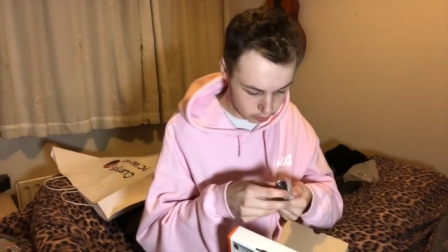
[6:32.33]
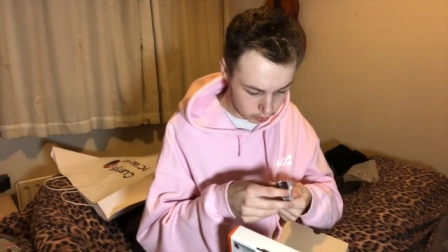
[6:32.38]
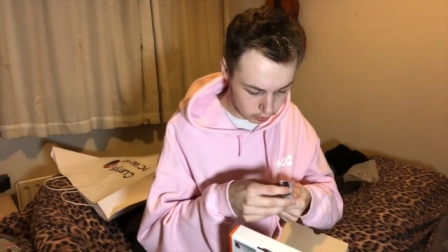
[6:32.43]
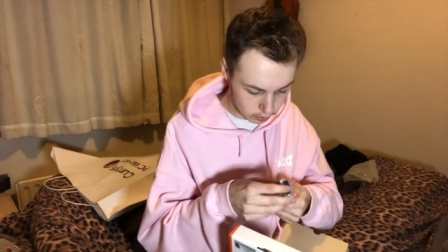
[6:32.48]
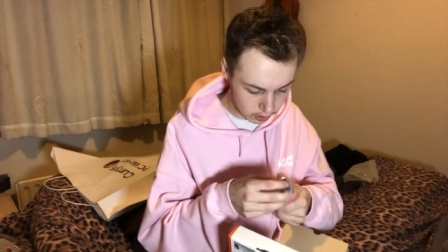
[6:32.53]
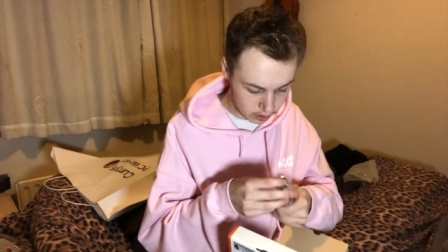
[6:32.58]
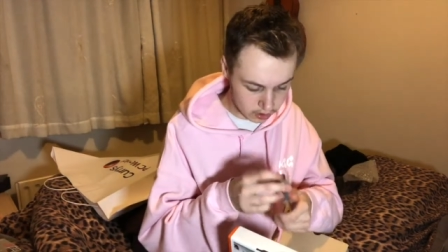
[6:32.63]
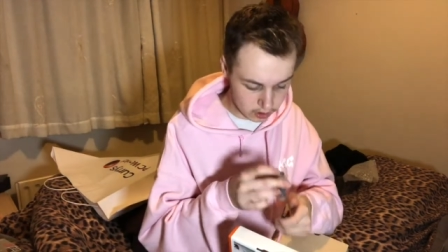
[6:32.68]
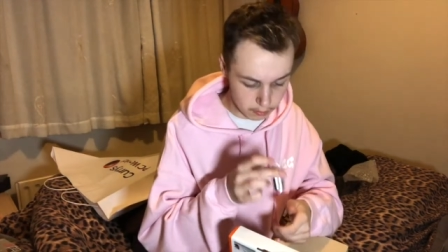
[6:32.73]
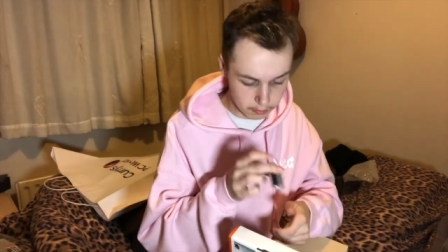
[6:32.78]

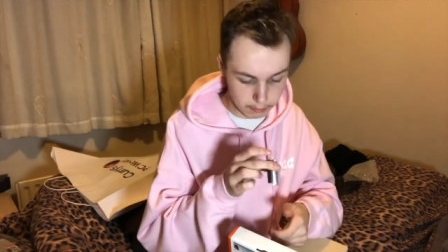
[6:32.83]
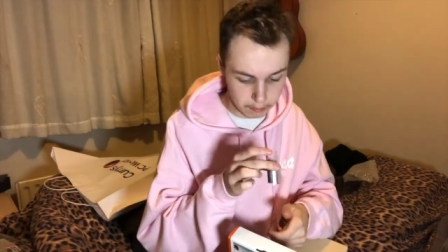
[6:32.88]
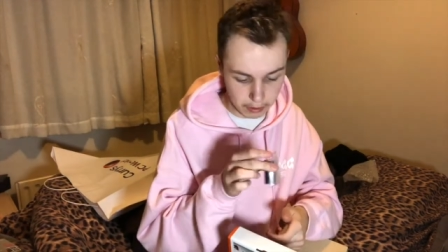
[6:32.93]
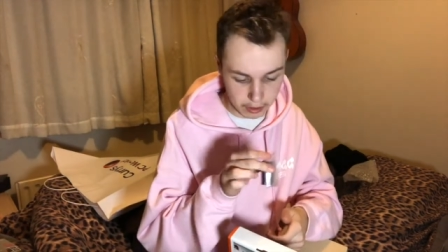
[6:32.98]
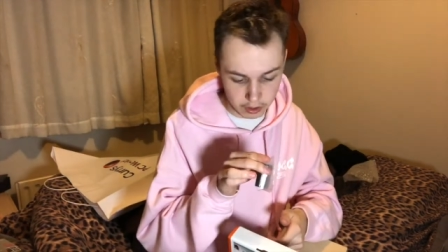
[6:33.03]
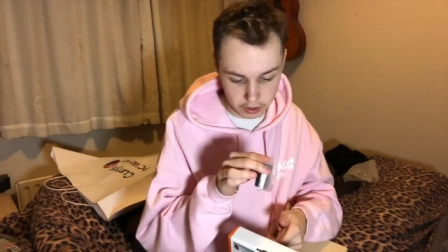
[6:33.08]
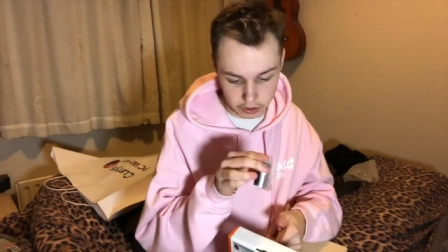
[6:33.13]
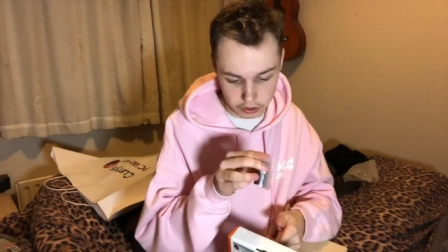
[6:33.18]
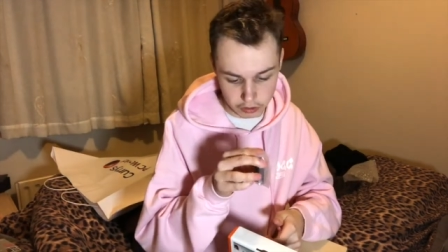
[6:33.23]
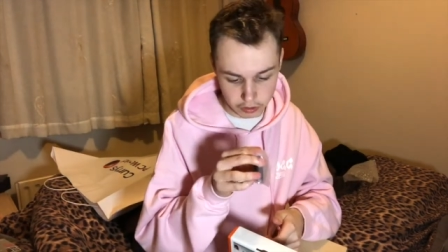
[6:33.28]
think that's the
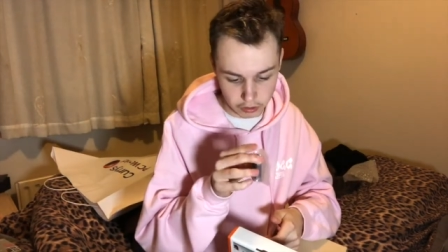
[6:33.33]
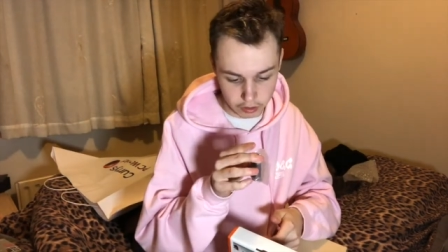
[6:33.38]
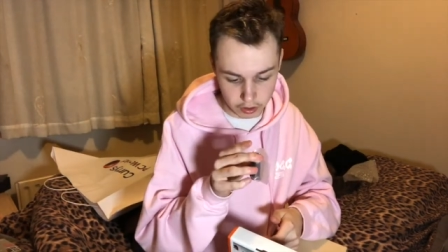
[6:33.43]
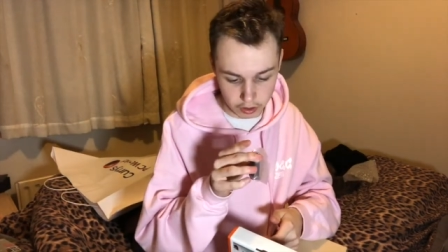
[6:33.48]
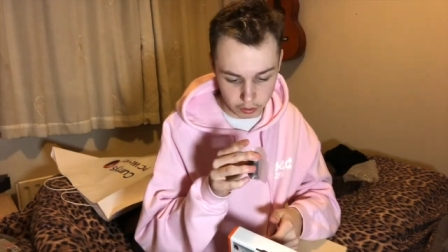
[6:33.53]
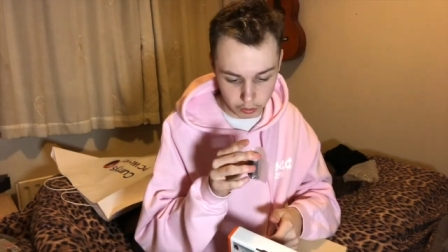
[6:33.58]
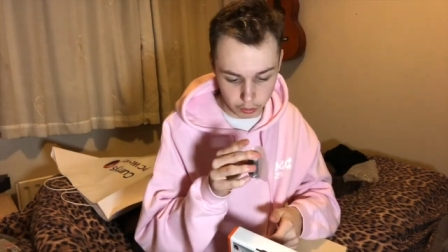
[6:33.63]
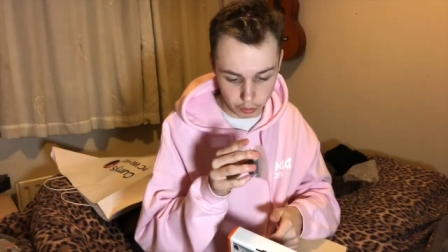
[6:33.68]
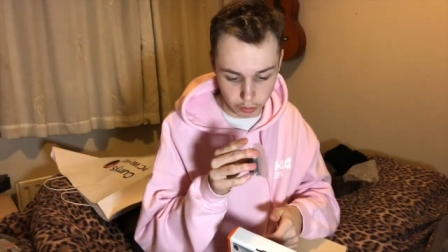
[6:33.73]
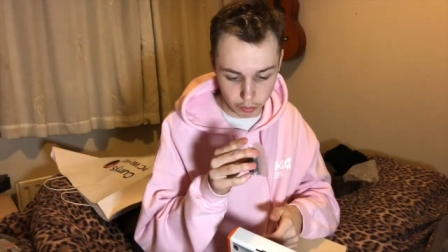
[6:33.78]

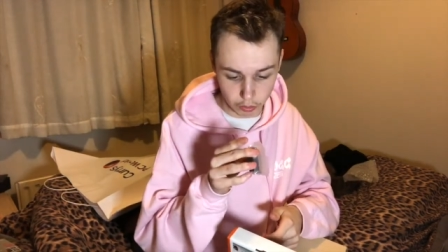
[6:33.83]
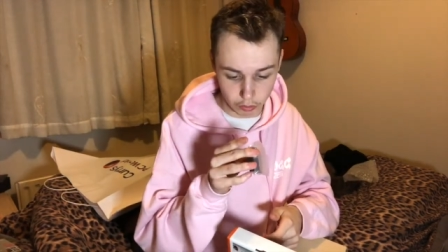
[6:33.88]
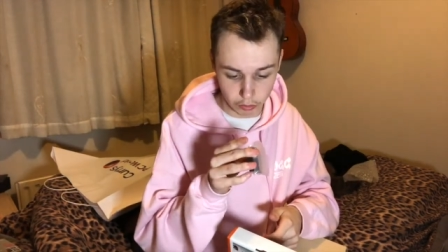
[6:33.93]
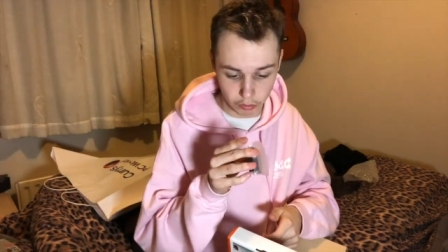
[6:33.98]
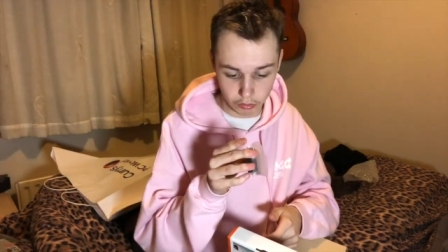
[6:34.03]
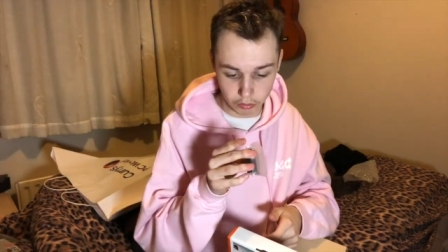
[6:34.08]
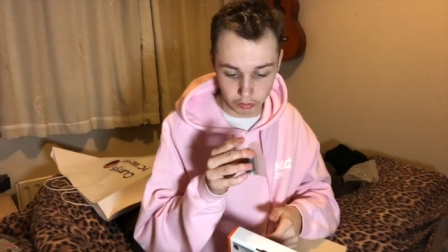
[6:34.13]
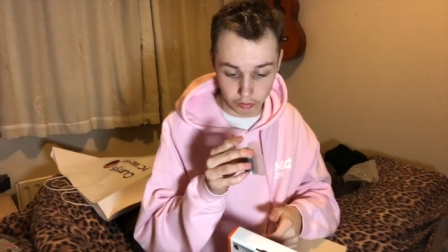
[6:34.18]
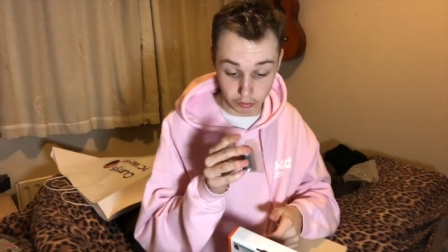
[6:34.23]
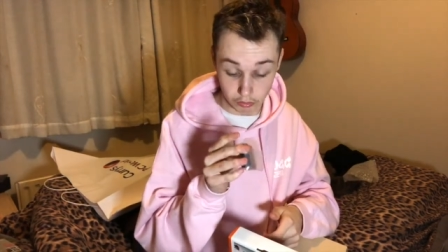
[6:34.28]
battery. Oh,
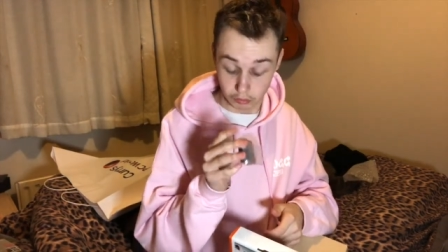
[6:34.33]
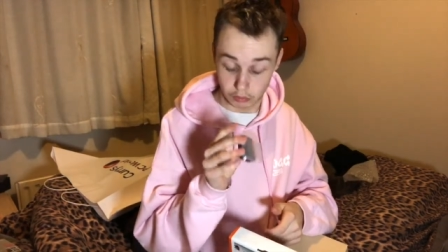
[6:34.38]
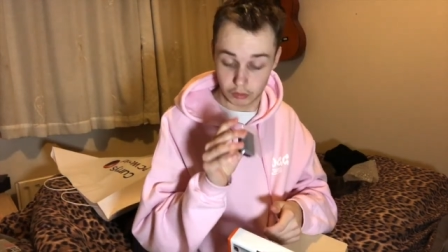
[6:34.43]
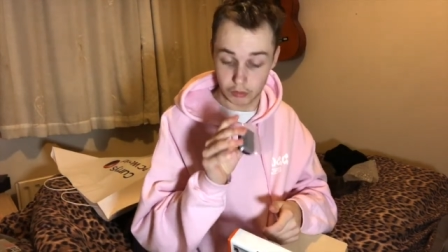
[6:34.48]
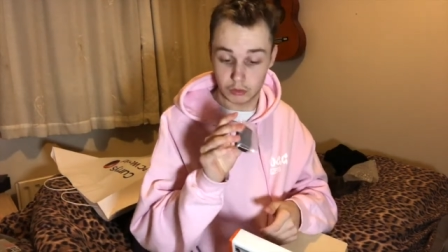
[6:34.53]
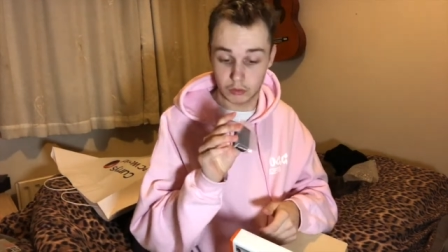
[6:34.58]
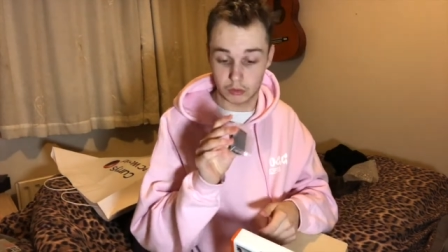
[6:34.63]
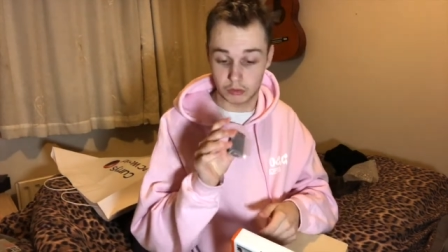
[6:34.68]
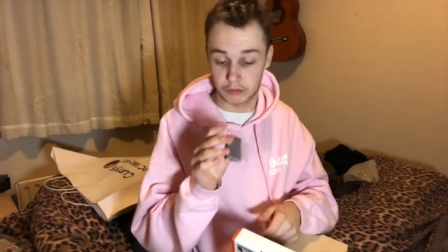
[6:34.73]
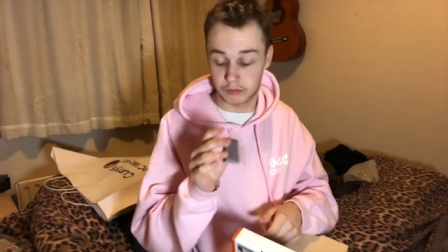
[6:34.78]

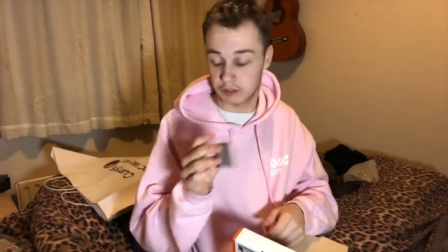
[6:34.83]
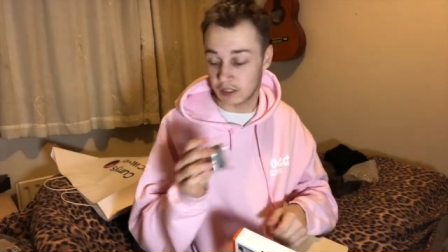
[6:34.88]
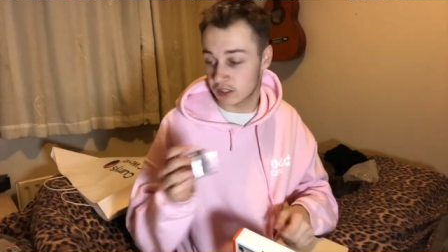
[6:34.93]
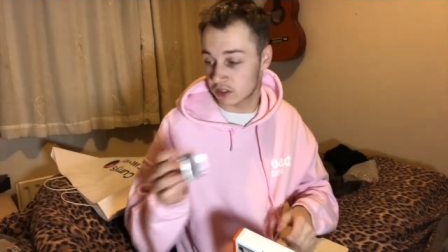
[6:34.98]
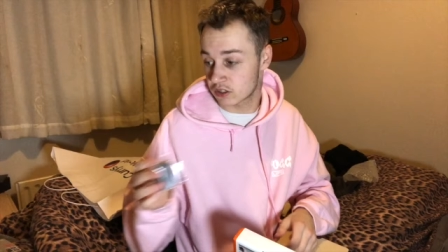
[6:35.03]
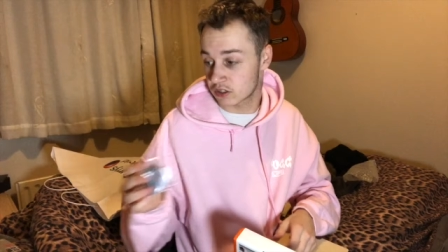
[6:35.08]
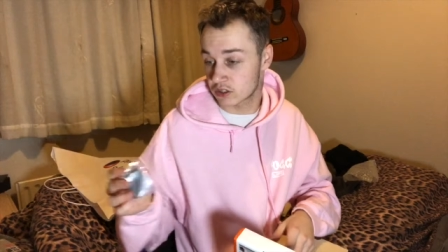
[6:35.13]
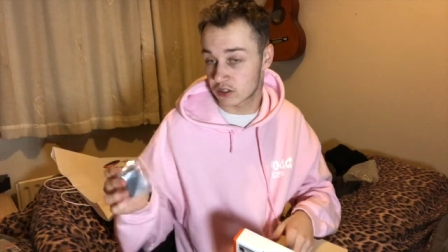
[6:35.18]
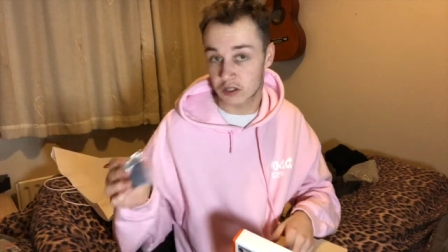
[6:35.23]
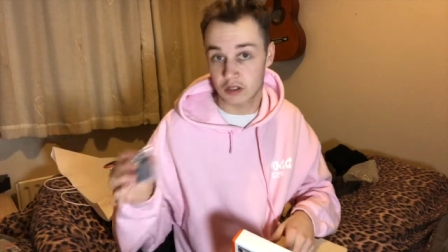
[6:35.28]
oh,
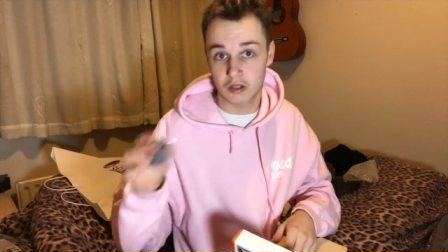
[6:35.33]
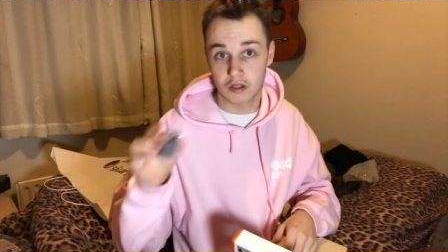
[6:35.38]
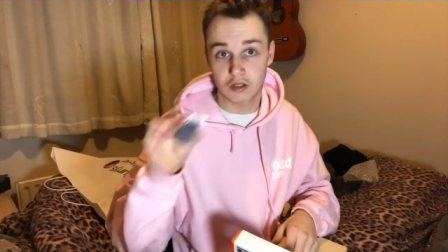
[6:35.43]
flashes.